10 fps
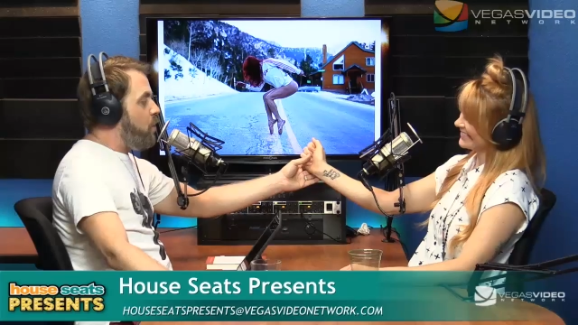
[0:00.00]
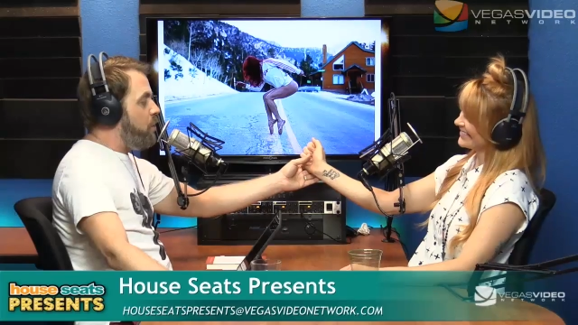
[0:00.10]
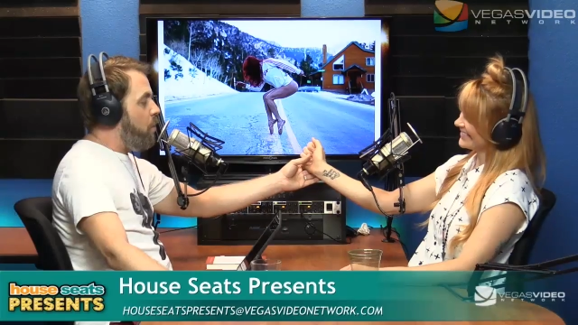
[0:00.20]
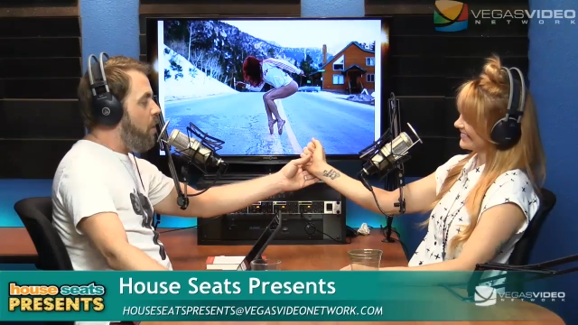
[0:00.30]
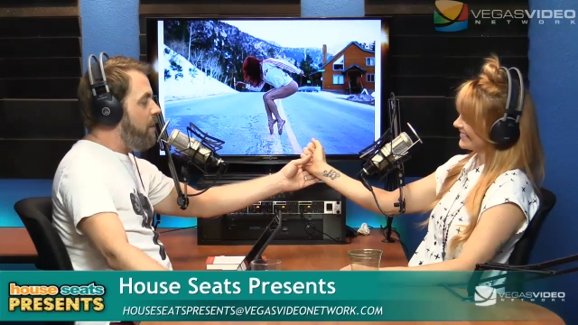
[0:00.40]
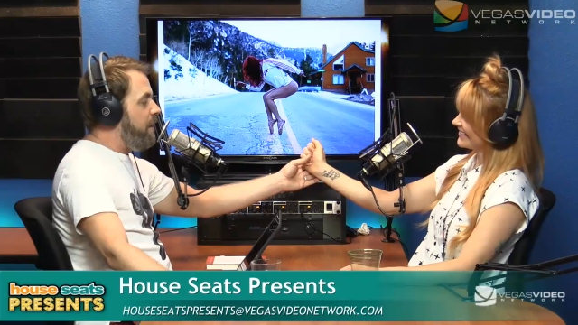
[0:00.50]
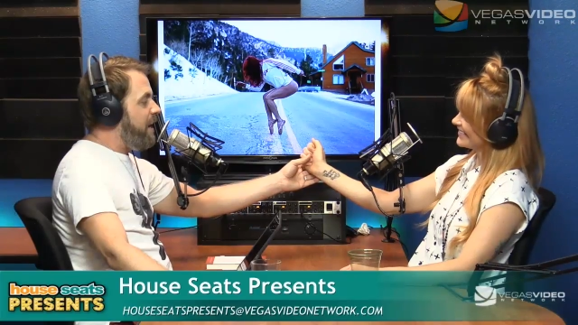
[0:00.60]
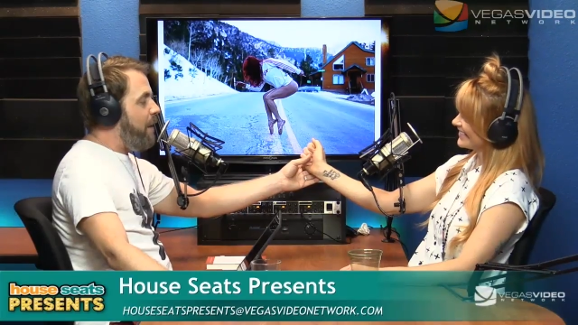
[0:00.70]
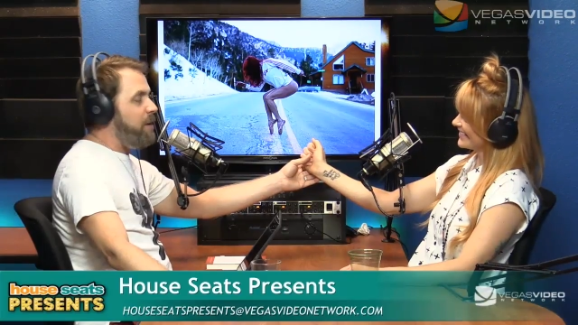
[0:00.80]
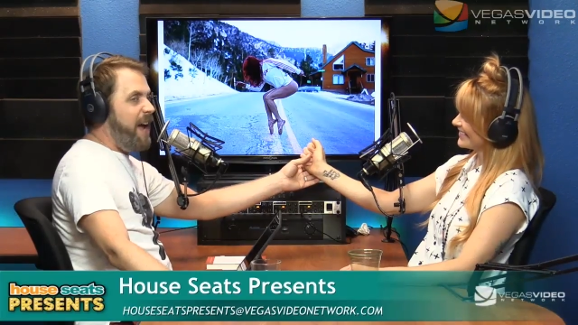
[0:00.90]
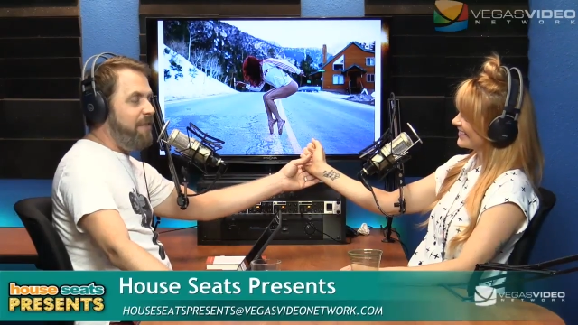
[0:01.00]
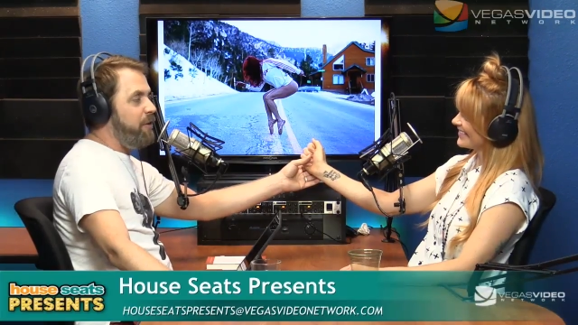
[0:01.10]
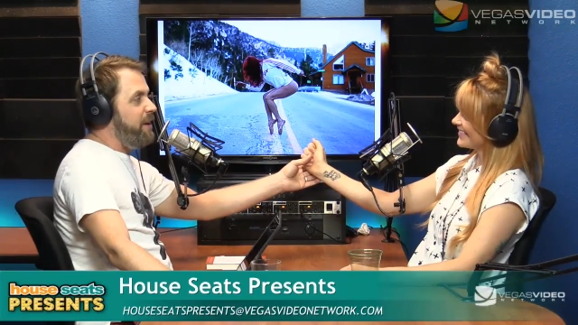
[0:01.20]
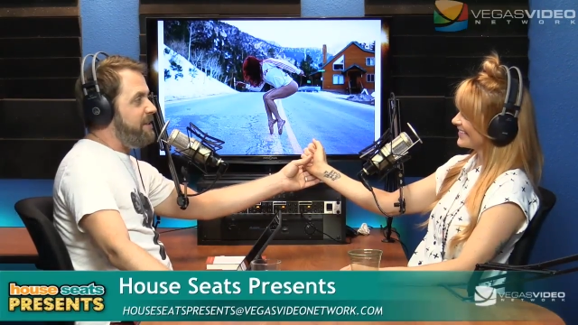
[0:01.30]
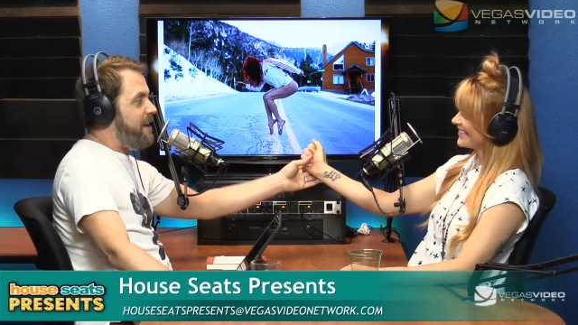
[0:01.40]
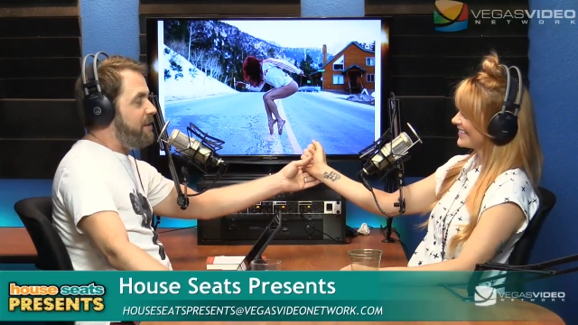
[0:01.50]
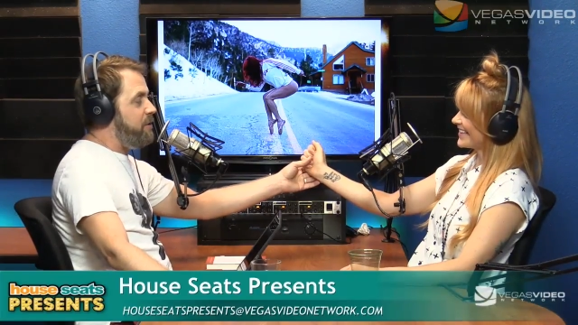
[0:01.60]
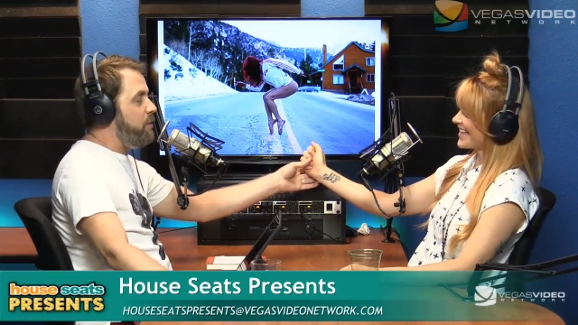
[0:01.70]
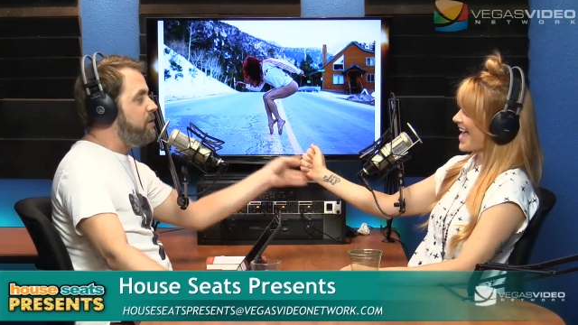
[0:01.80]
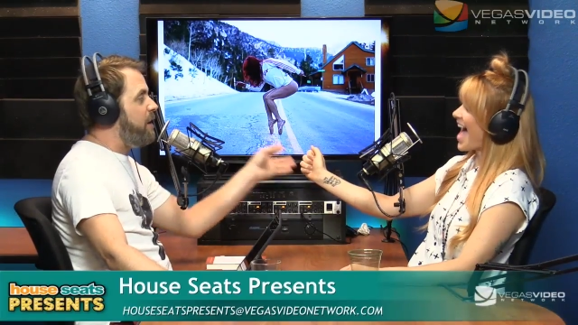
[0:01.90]
Speaker 1: The one thing I would ever get
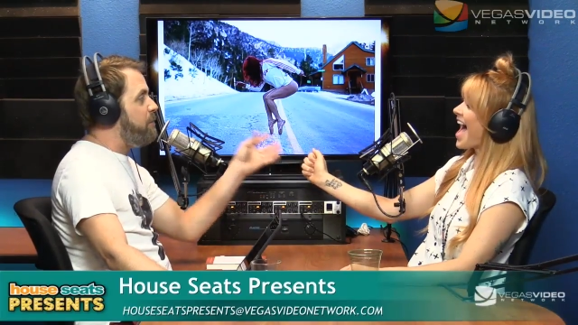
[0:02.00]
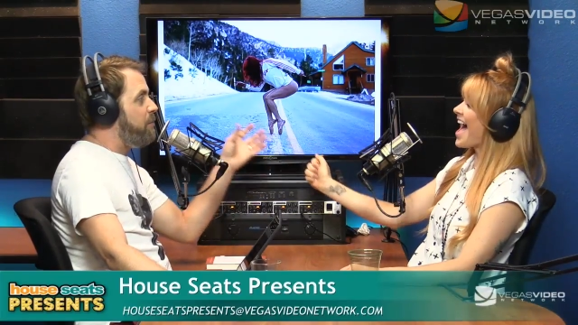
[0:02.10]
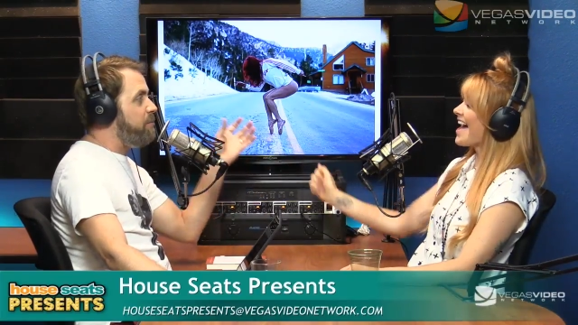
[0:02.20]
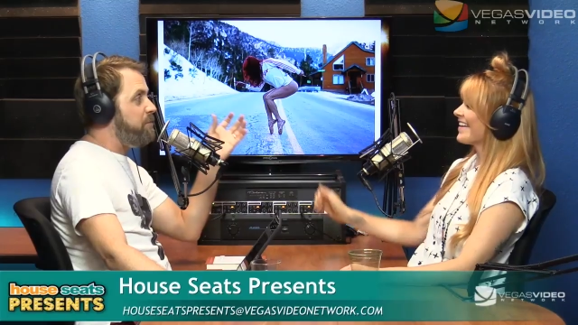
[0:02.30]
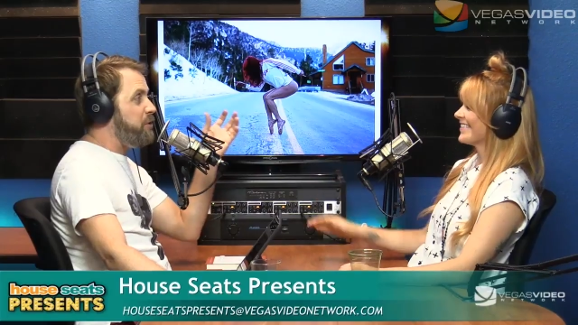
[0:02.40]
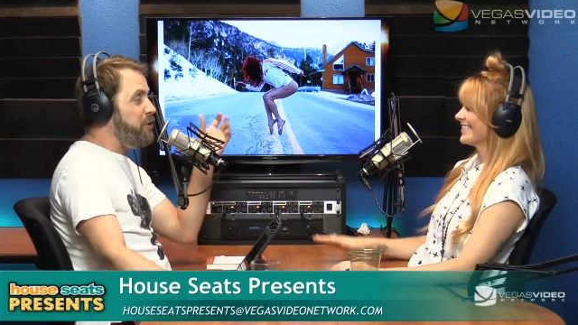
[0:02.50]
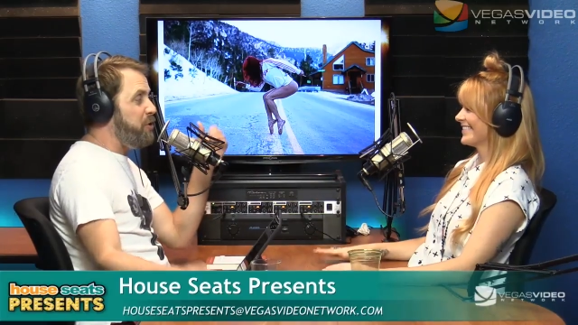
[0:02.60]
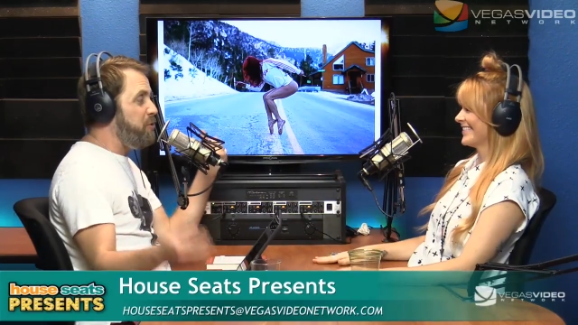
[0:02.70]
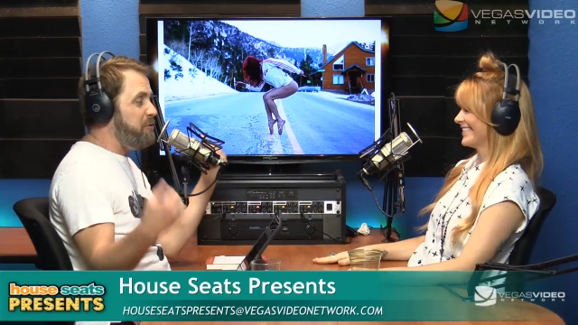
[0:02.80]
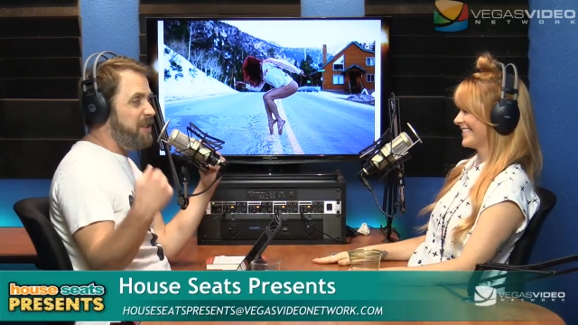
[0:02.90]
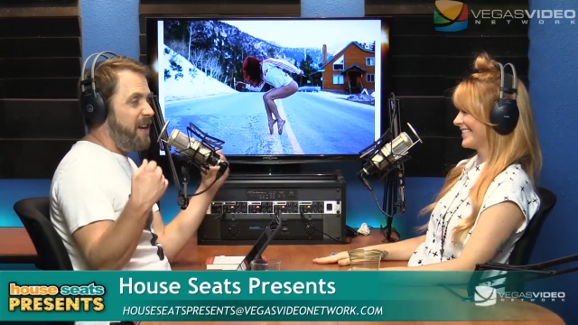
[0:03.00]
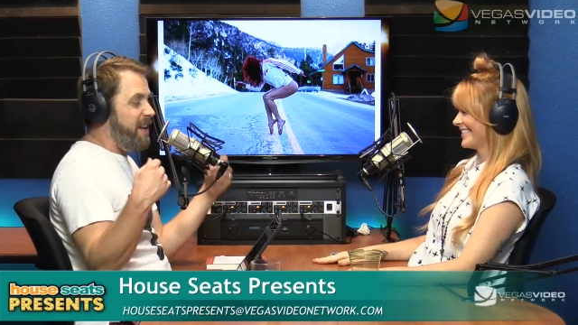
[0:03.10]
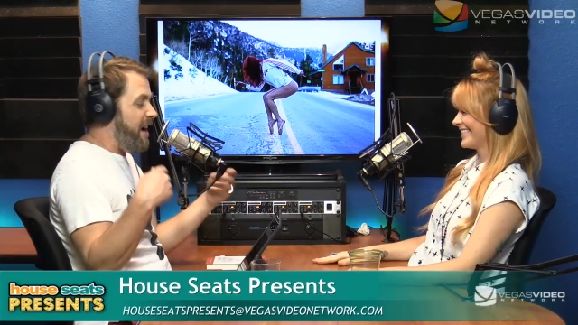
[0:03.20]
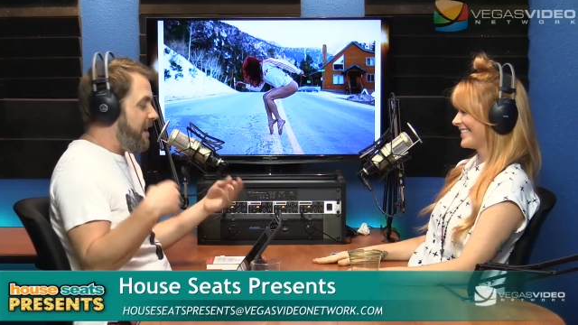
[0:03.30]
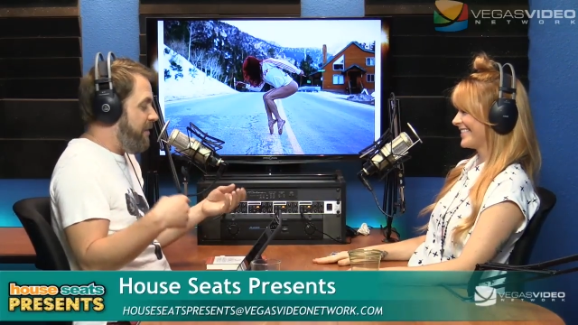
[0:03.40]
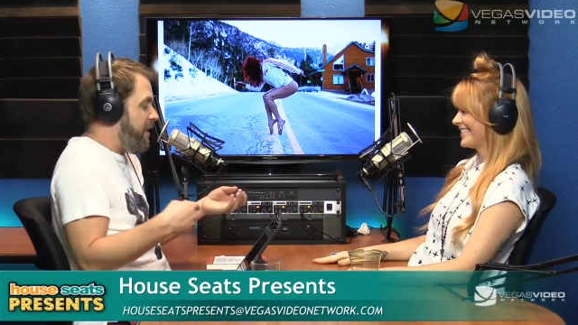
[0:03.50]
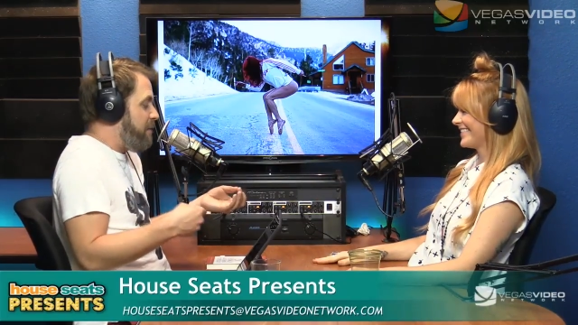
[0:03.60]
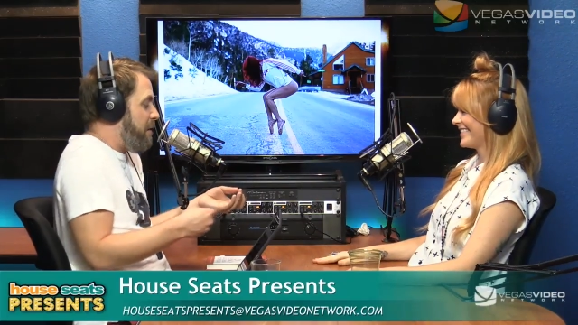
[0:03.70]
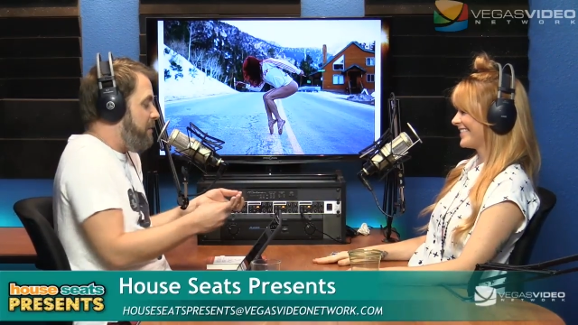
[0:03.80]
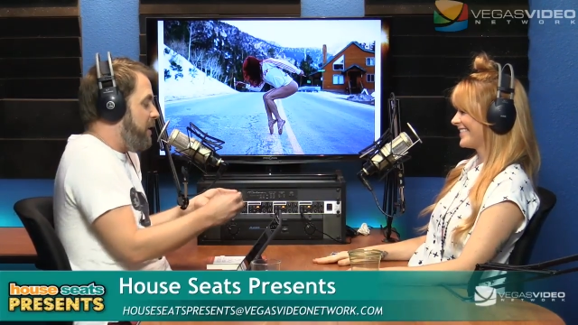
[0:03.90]
tattooed because I'm a huge like, I, if I
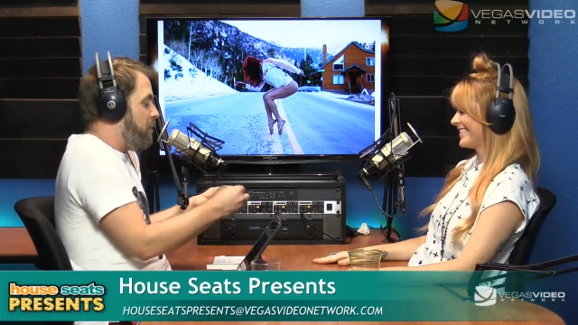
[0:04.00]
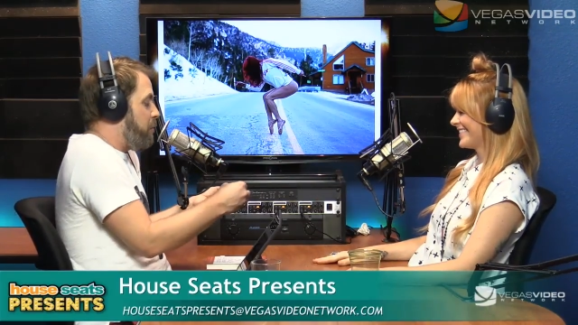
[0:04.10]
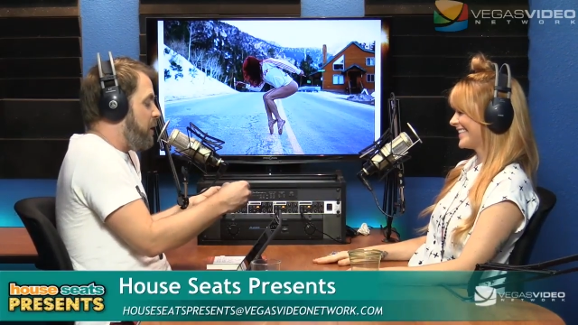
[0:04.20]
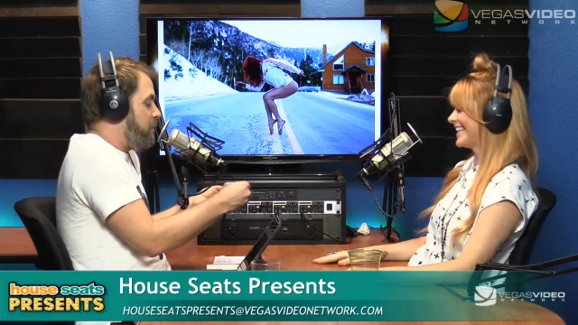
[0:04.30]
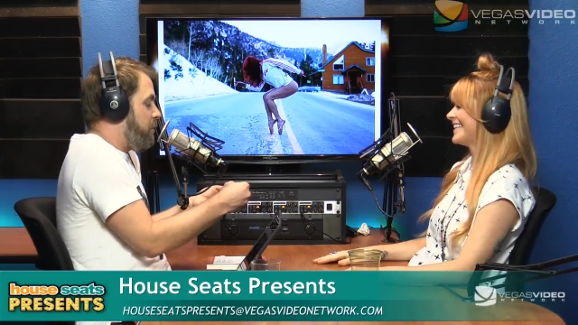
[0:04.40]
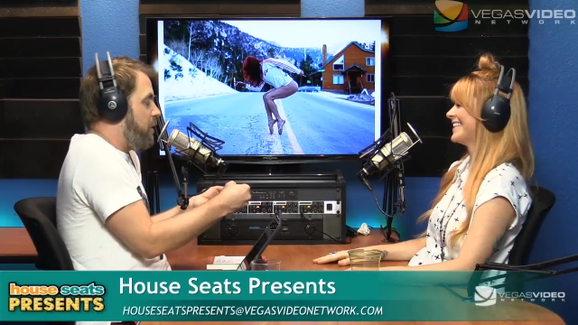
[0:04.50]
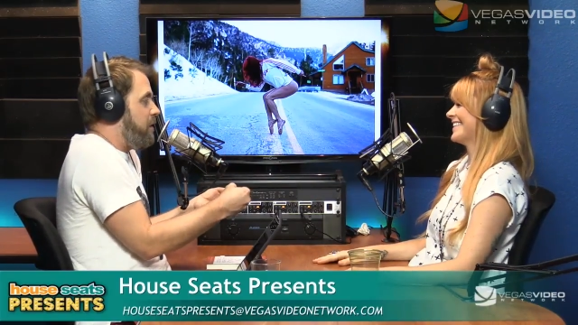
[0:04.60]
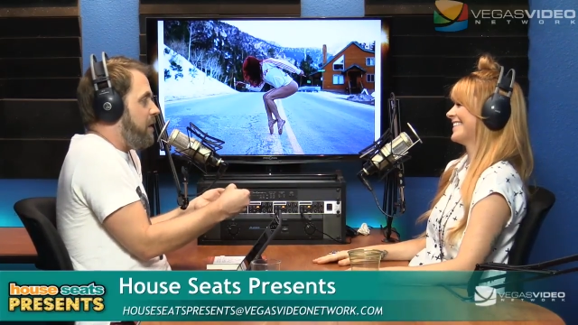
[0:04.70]
get my finger pricked for an